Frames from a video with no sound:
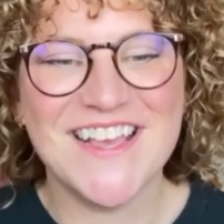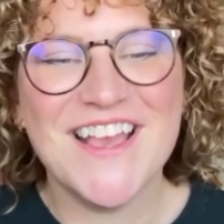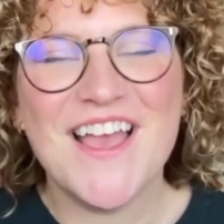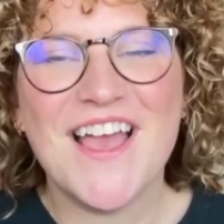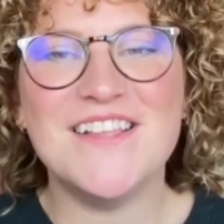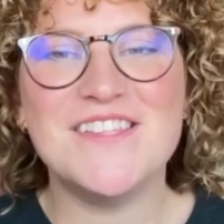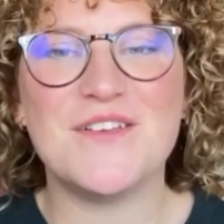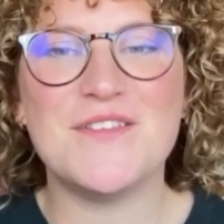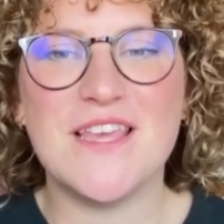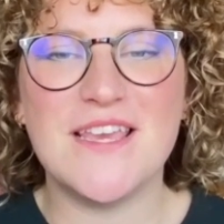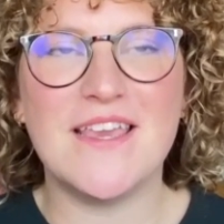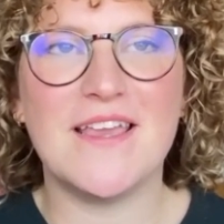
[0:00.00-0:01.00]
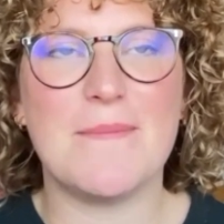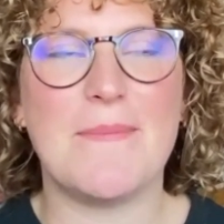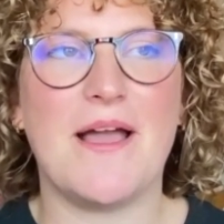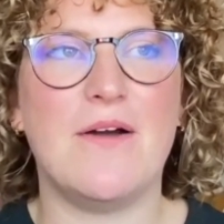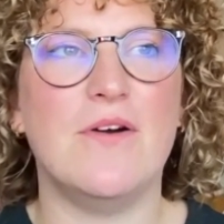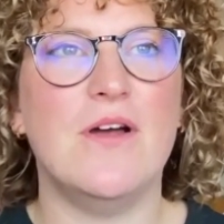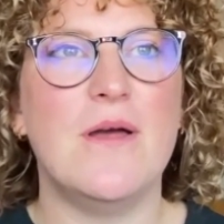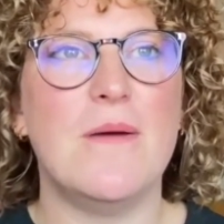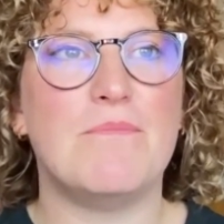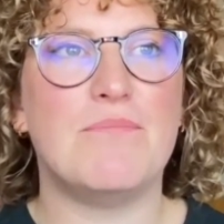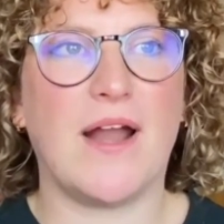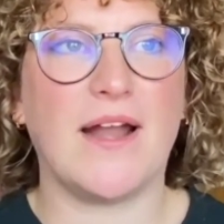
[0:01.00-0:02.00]
And so thinking about
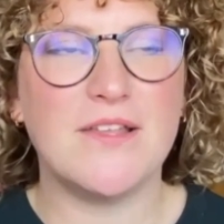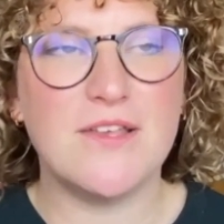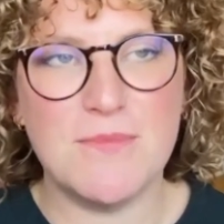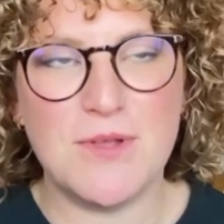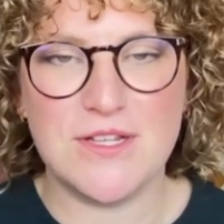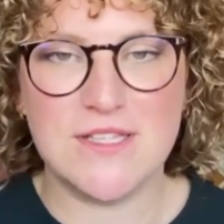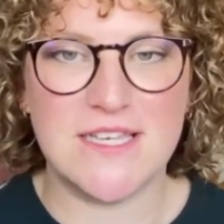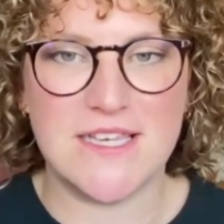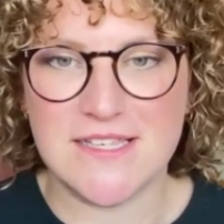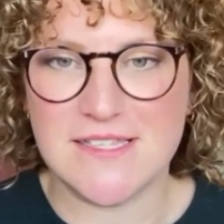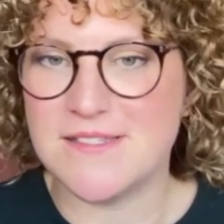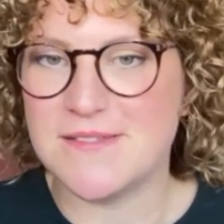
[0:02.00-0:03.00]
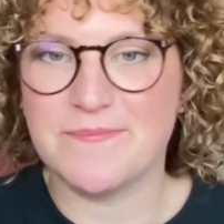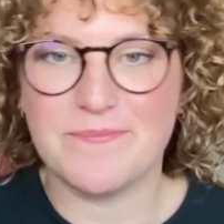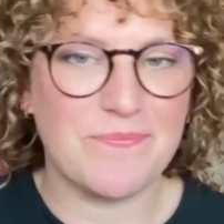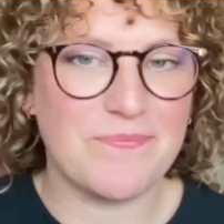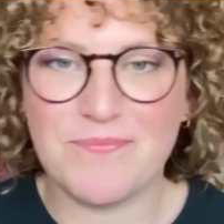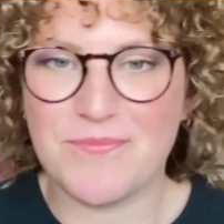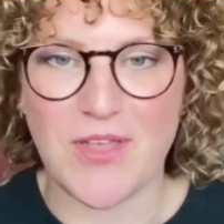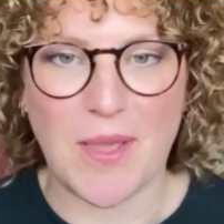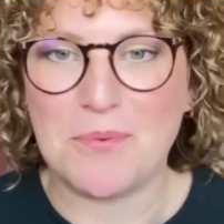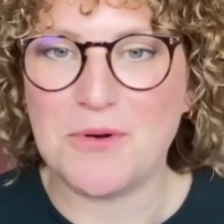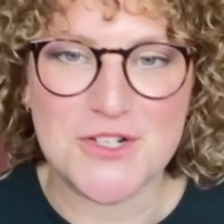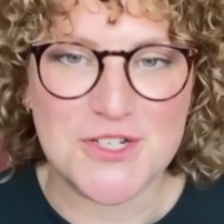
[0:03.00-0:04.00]
brand communities
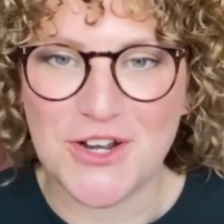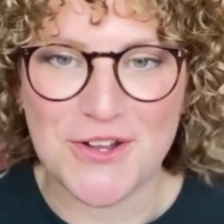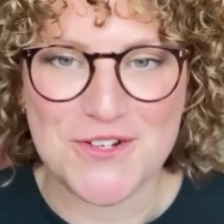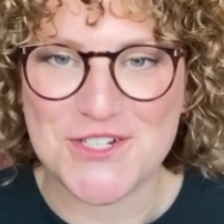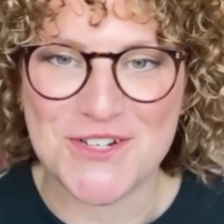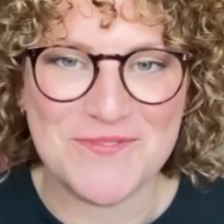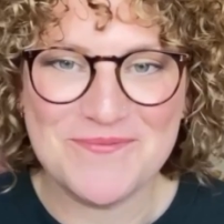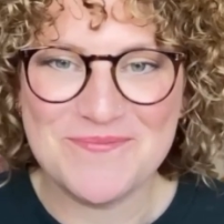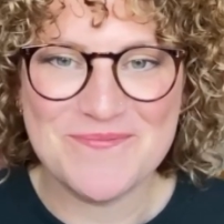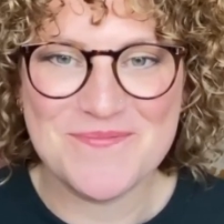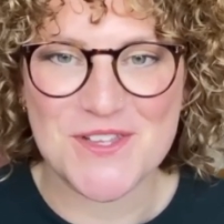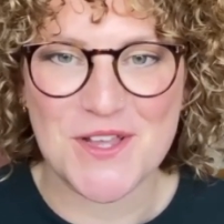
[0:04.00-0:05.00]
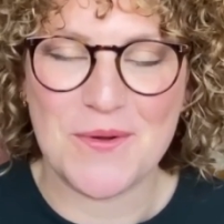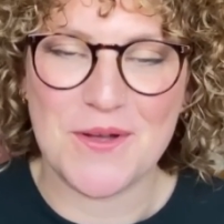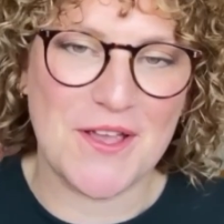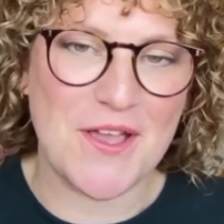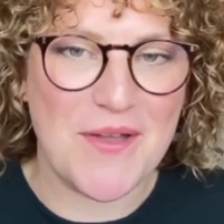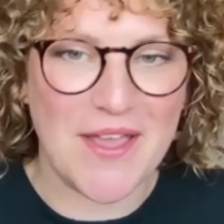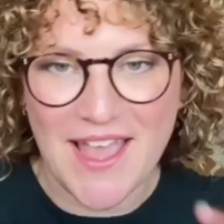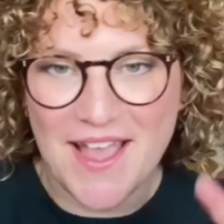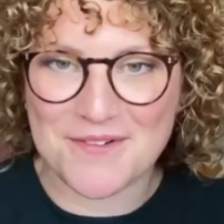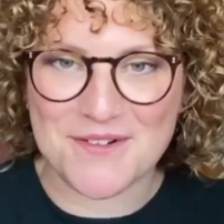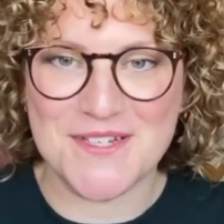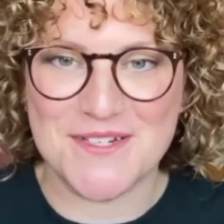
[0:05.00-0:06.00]
separate to Notion, so we're going
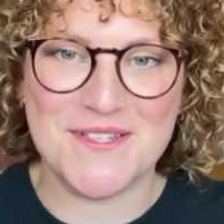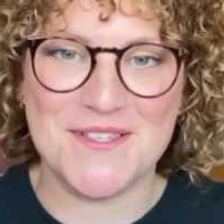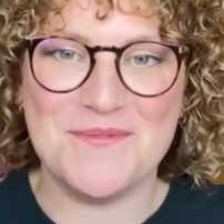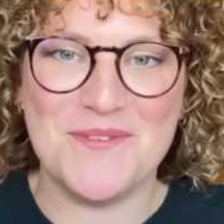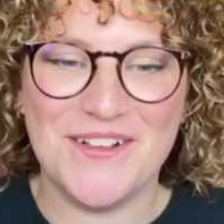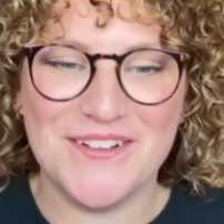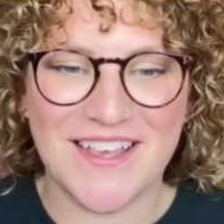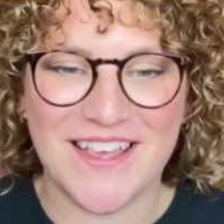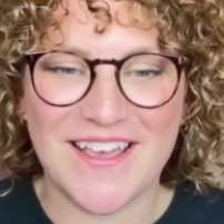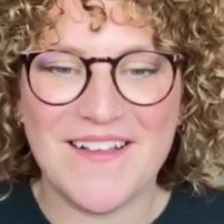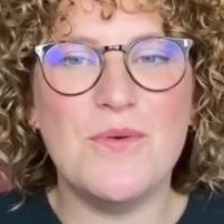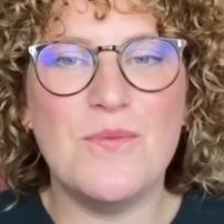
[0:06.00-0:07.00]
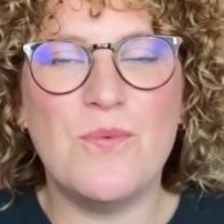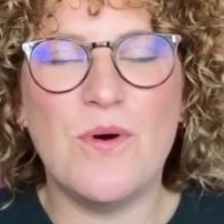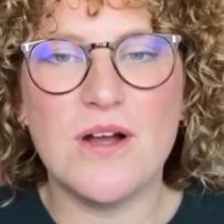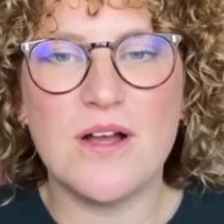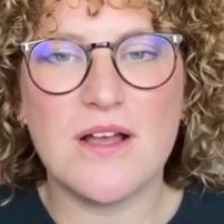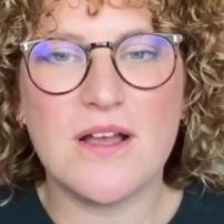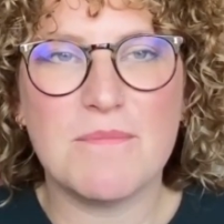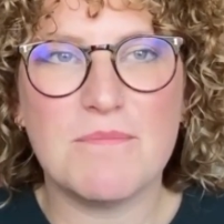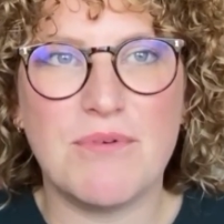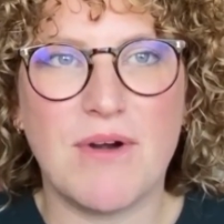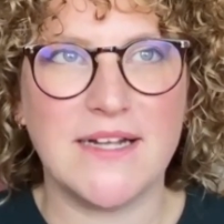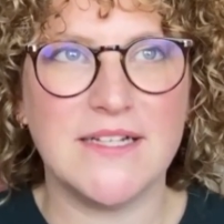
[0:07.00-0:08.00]
out into the world here. What
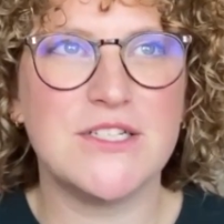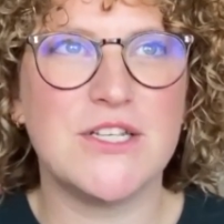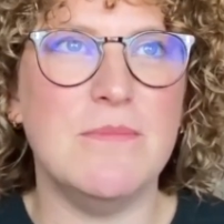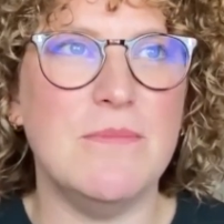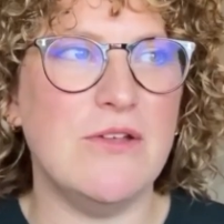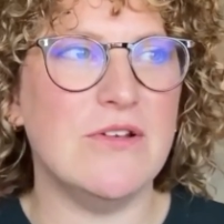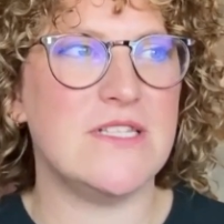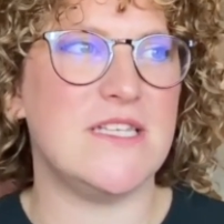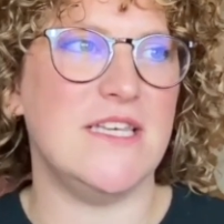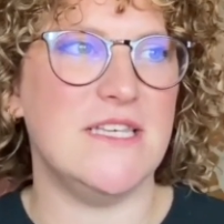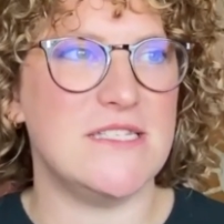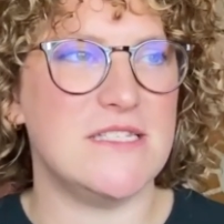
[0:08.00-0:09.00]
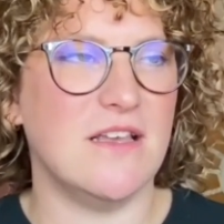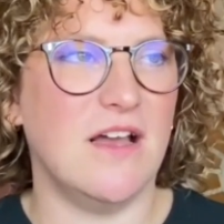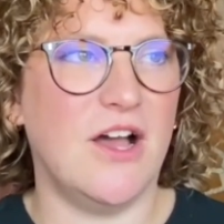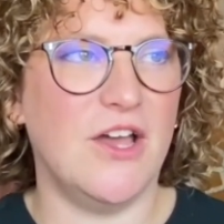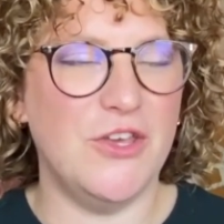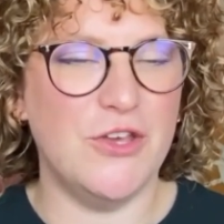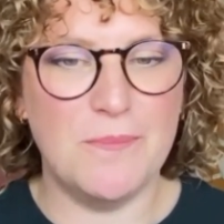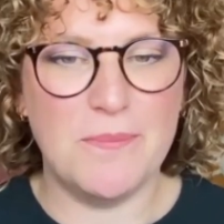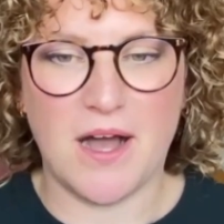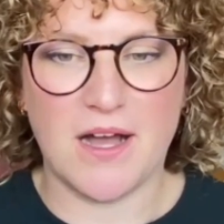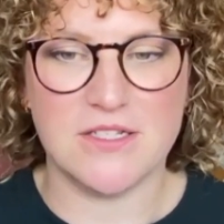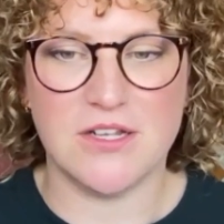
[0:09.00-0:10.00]
brand communities are you
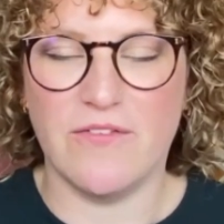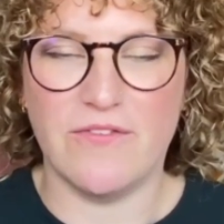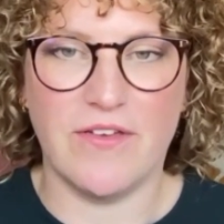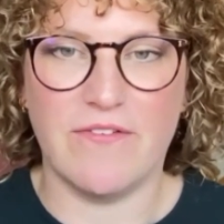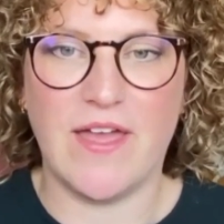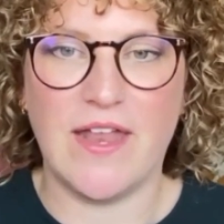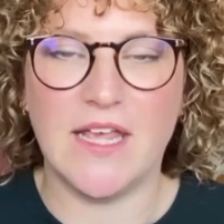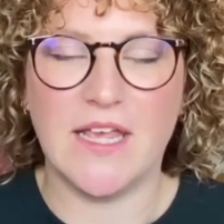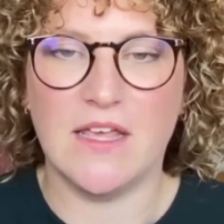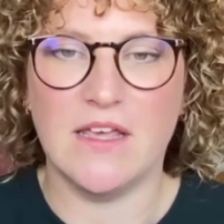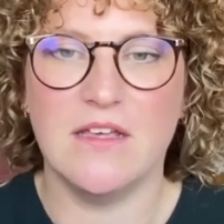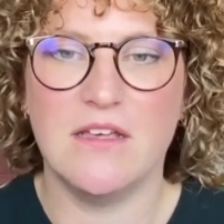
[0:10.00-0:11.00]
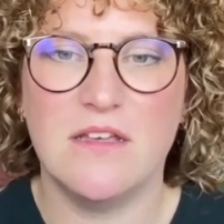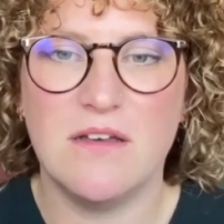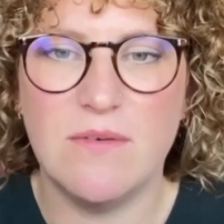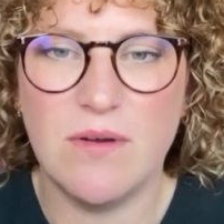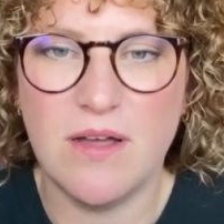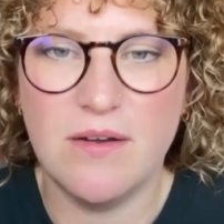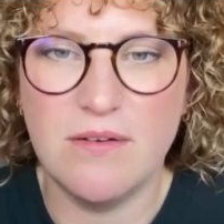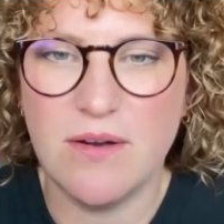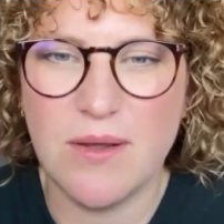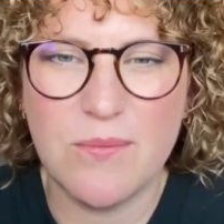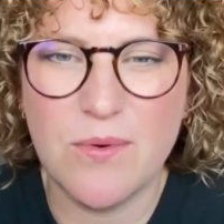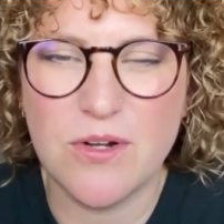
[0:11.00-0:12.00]
part of, if any? And
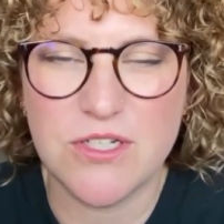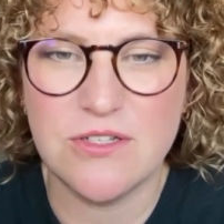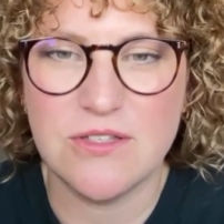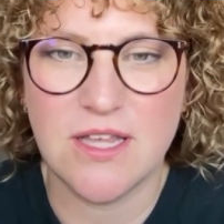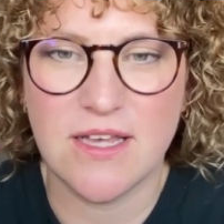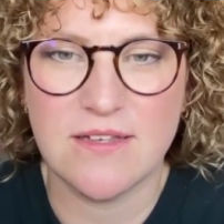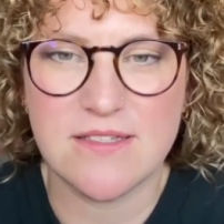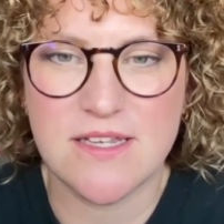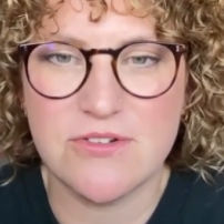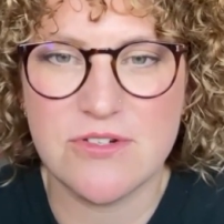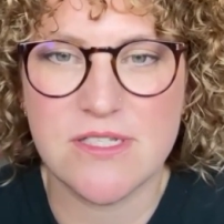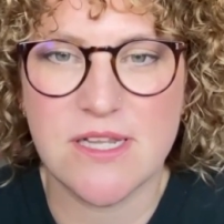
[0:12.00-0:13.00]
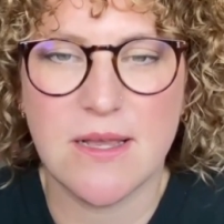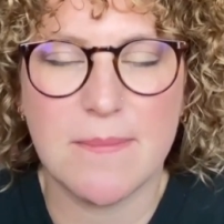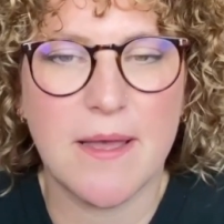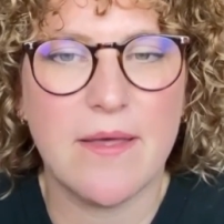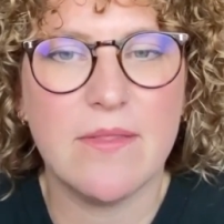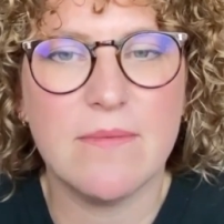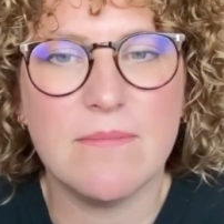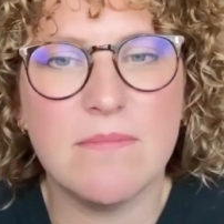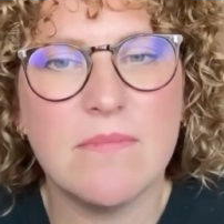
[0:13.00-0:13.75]
like, what do you think's interesting about them?